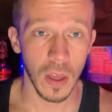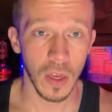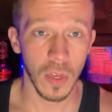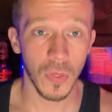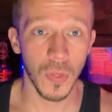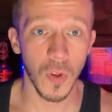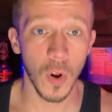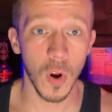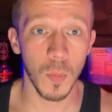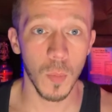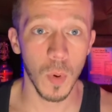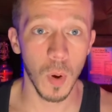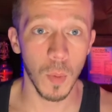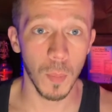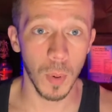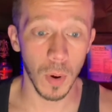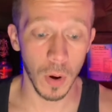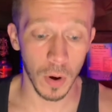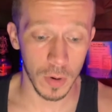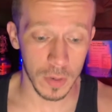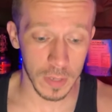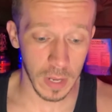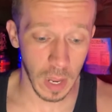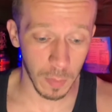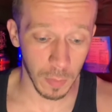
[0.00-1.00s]
thermal
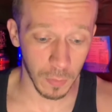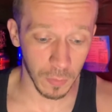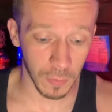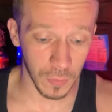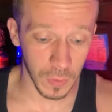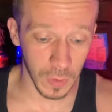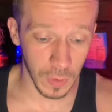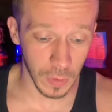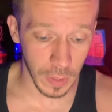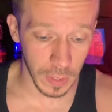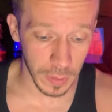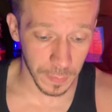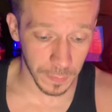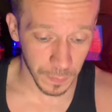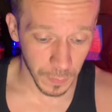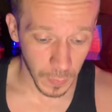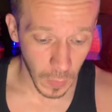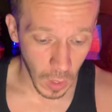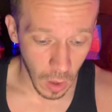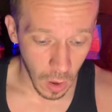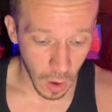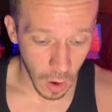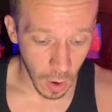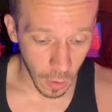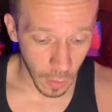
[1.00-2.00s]
burn type of feeling,
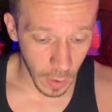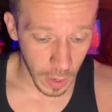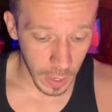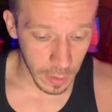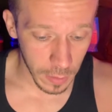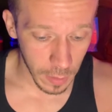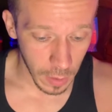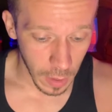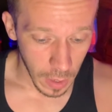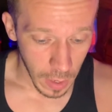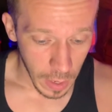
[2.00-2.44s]
all right?